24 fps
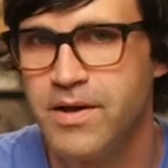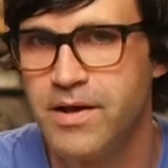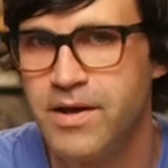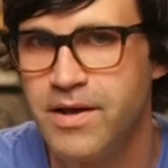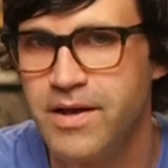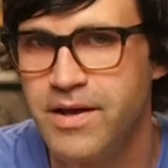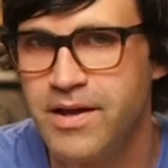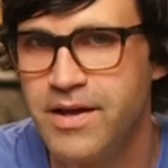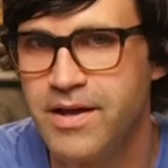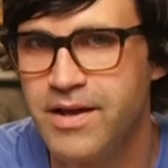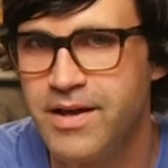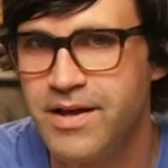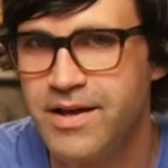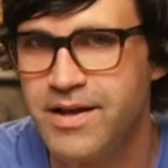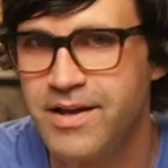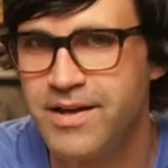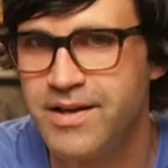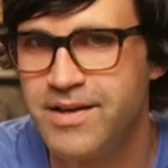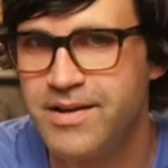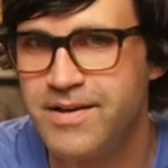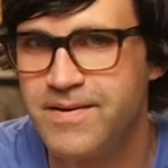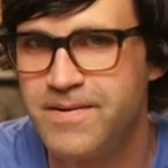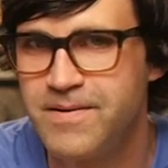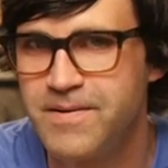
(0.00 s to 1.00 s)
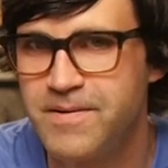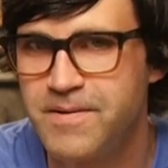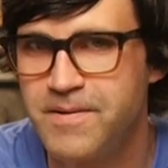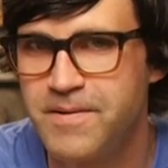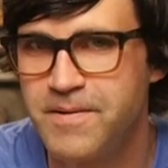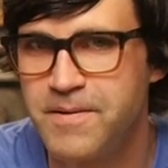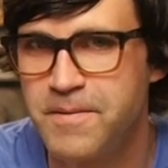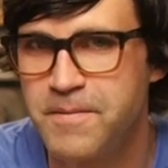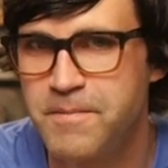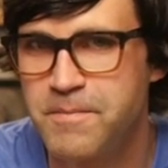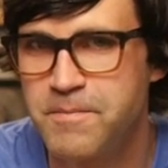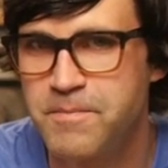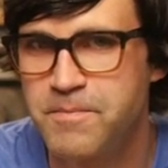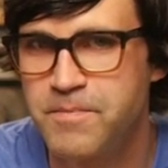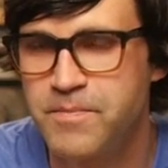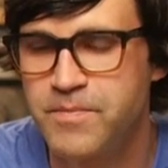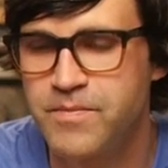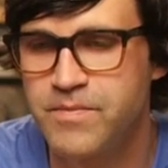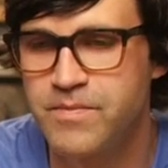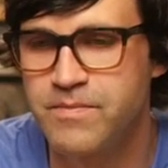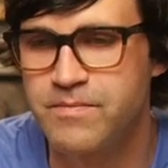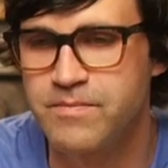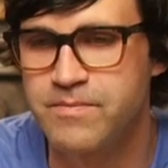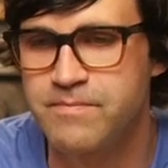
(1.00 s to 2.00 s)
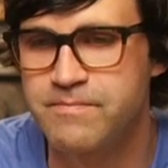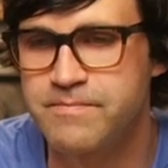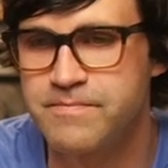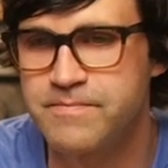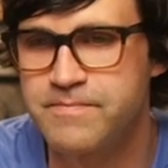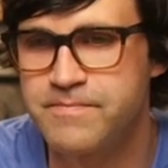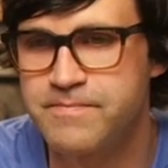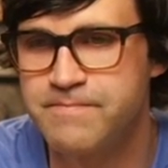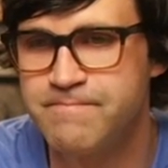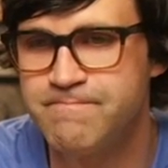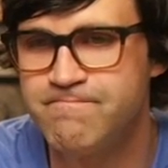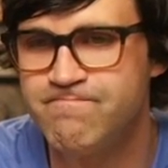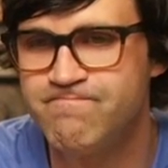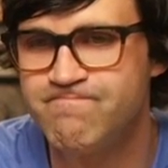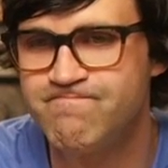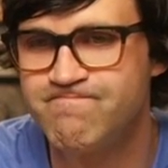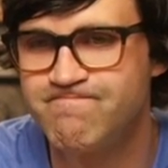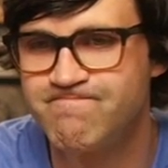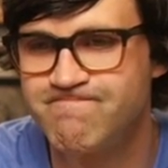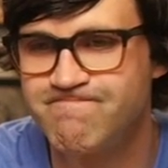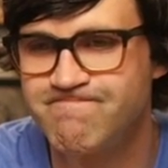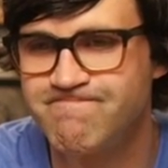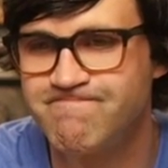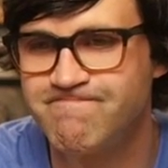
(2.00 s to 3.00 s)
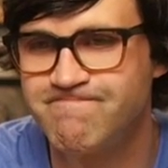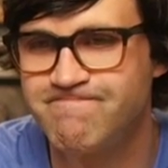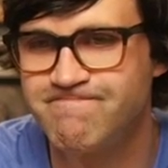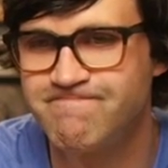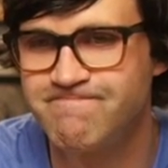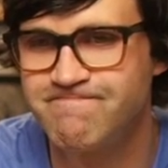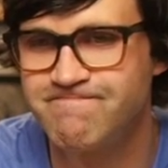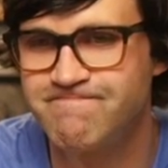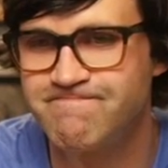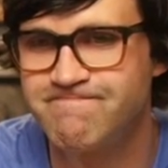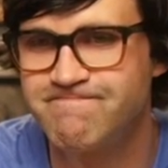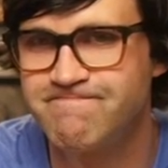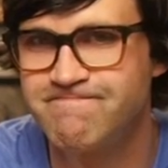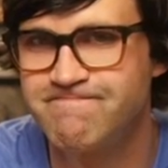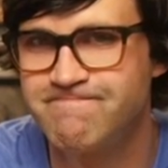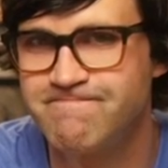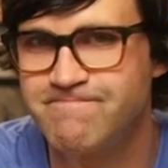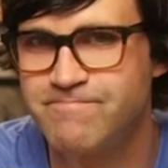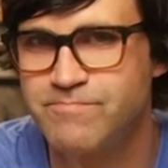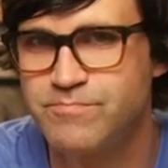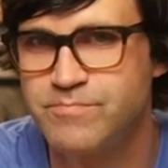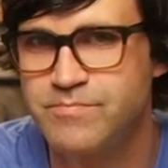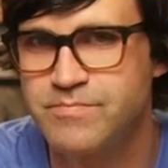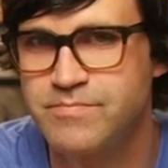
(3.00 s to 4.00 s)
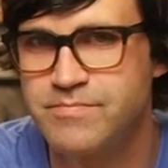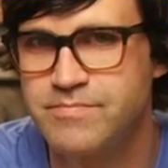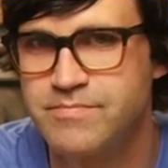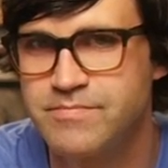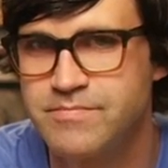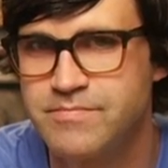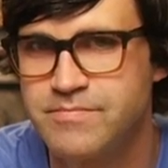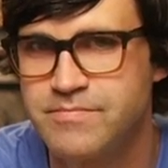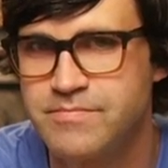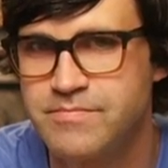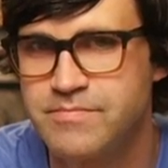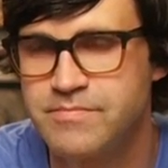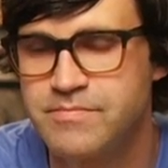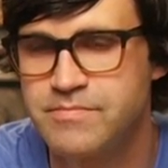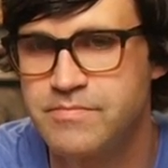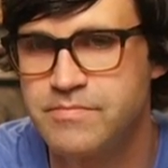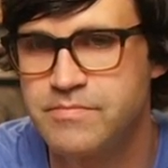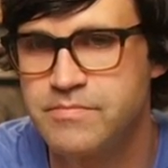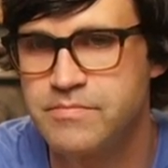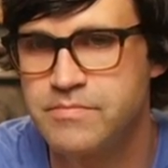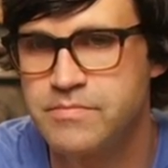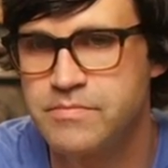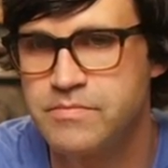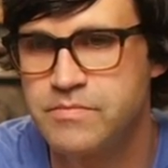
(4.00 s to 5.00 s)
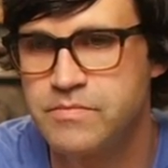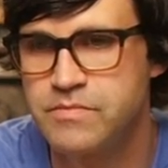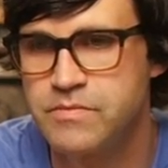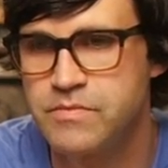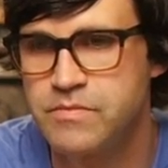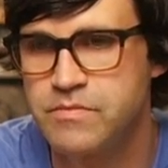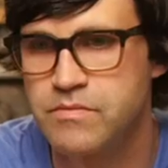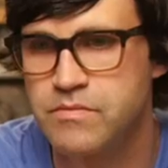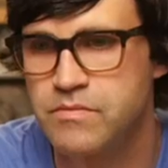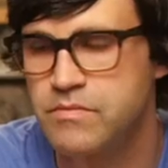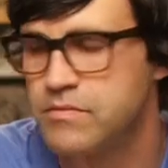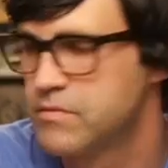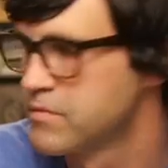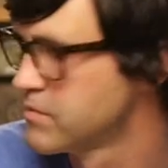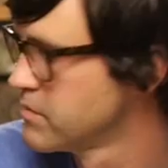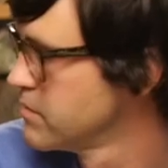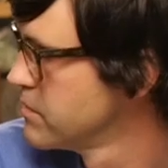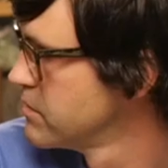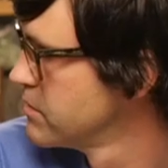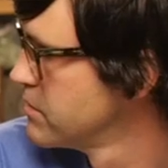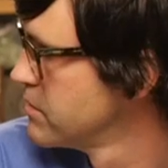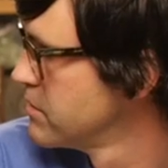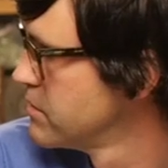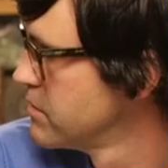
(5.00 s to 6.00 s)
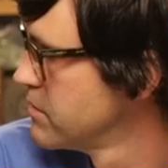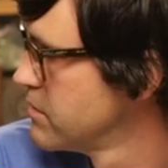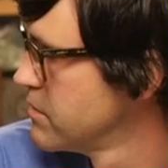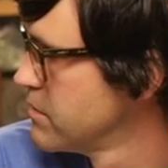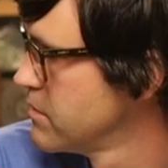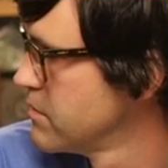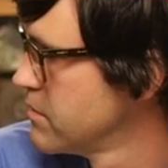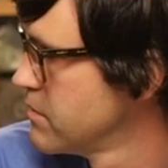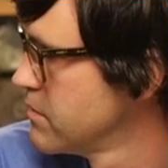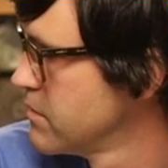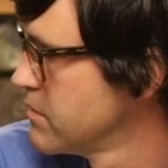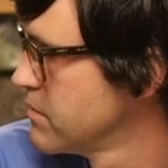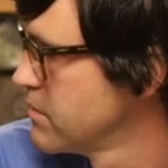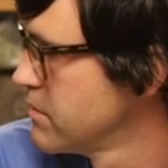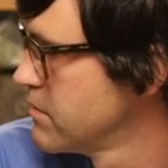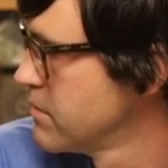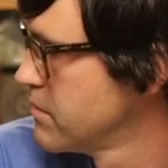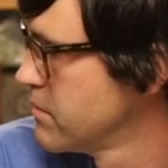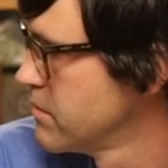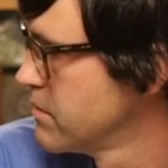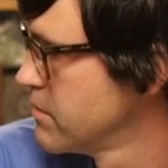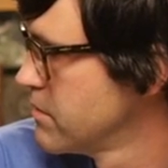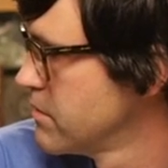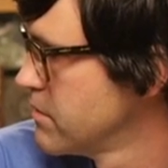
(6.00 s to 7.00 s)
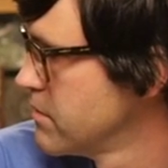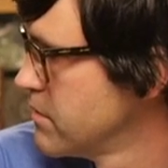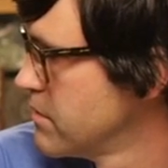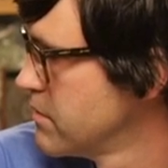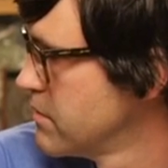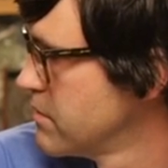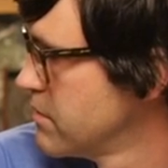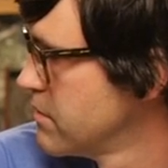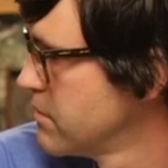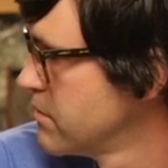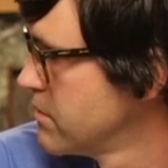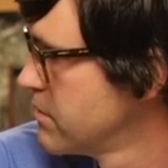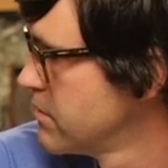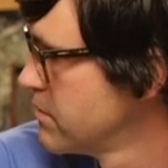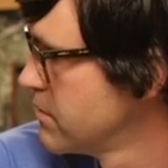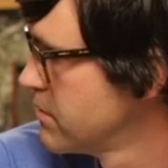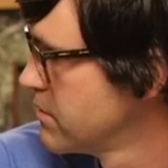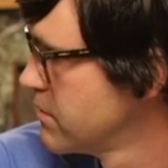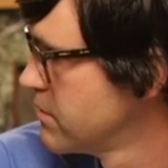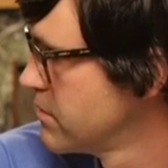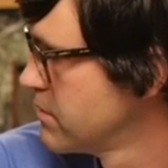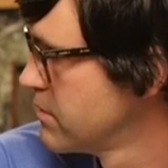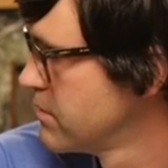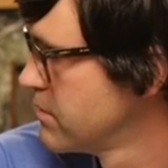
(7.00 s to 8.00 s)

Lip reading: [no speech]